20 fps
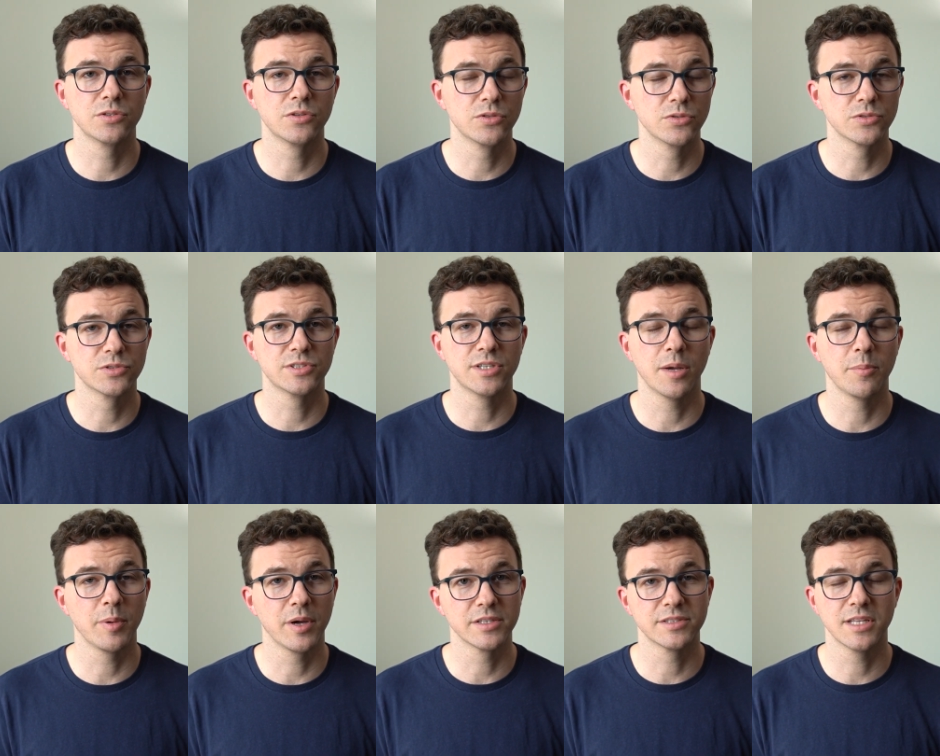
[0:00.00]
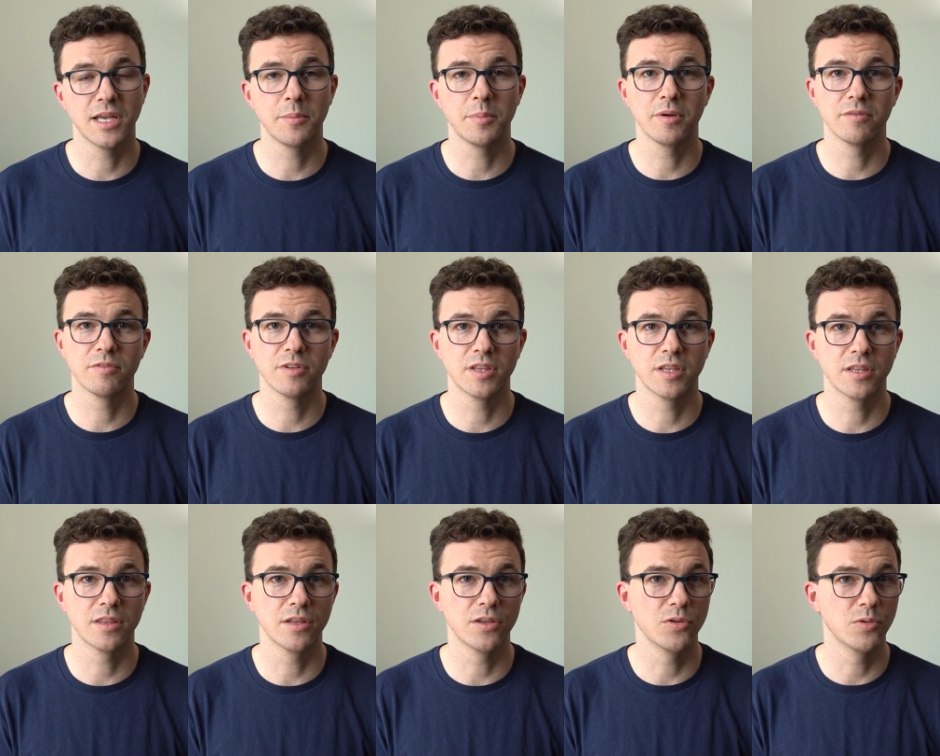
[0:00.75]
you through step-by-step
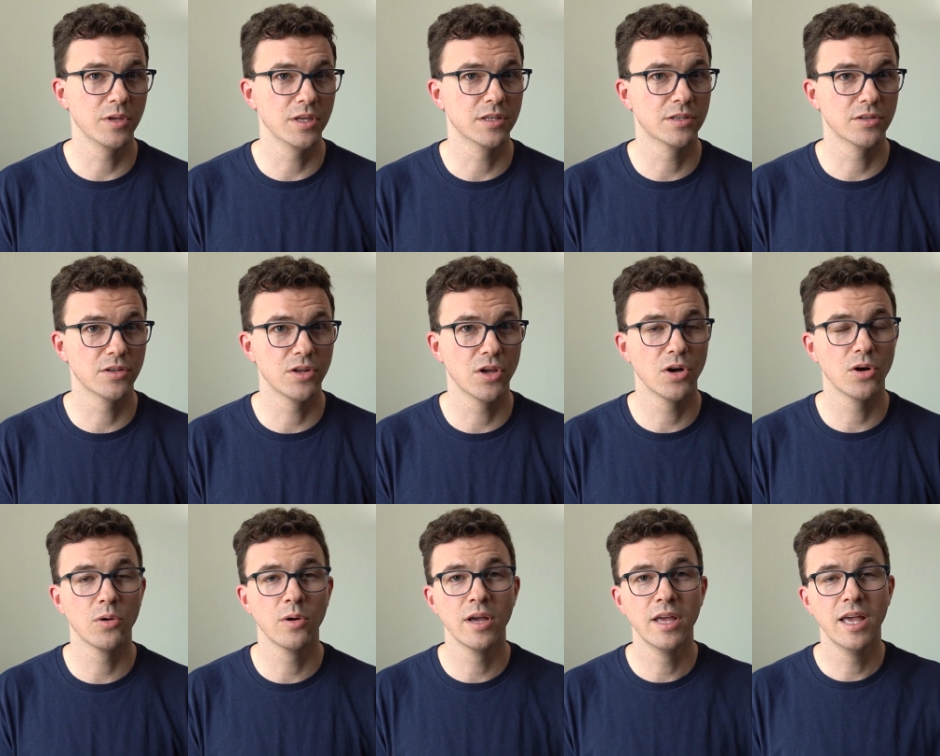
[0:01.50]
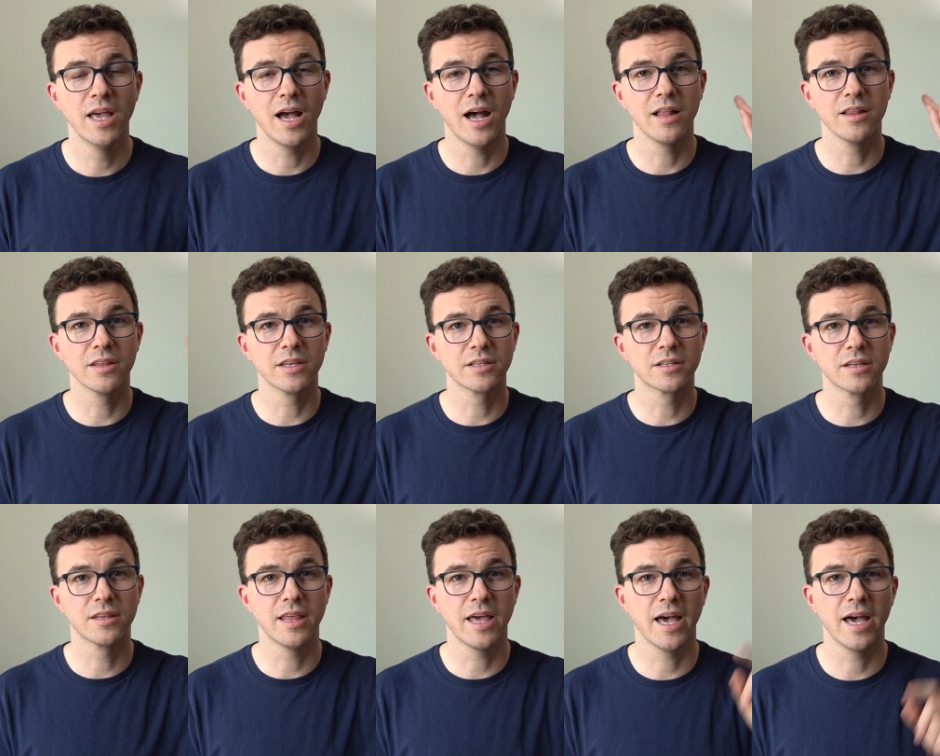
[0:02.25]
everything that you need to know. I'll
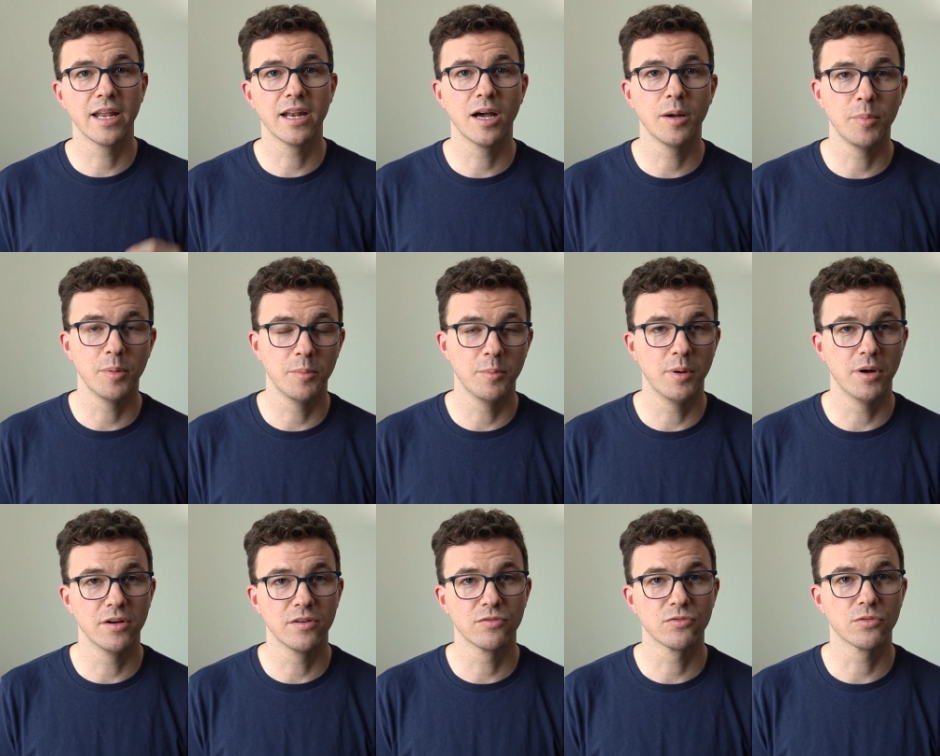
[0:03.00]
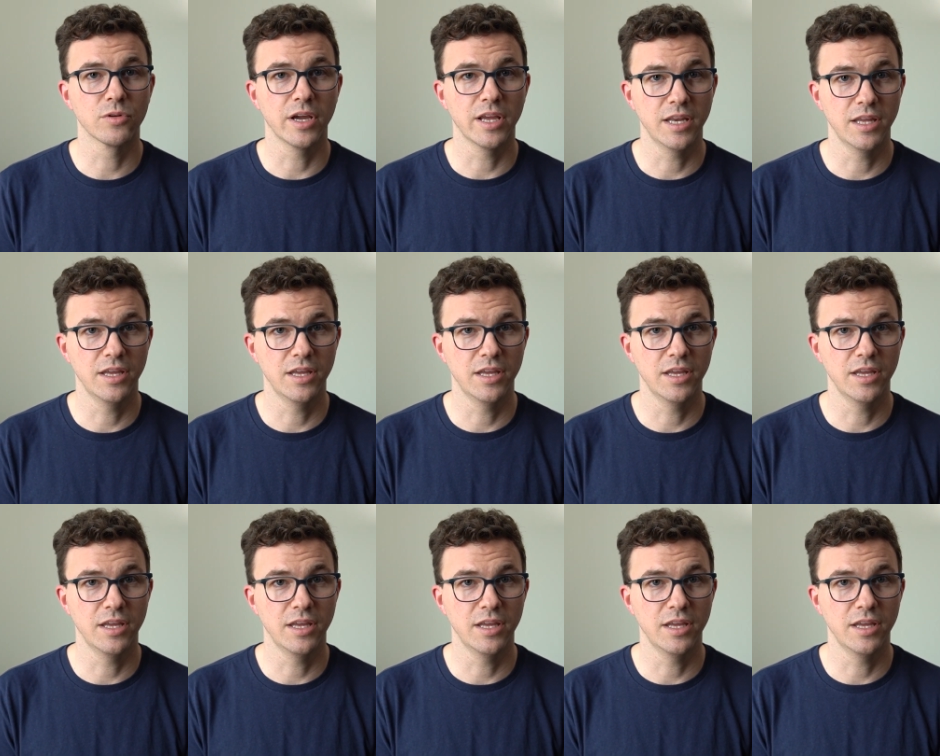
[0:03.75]
link to that up above right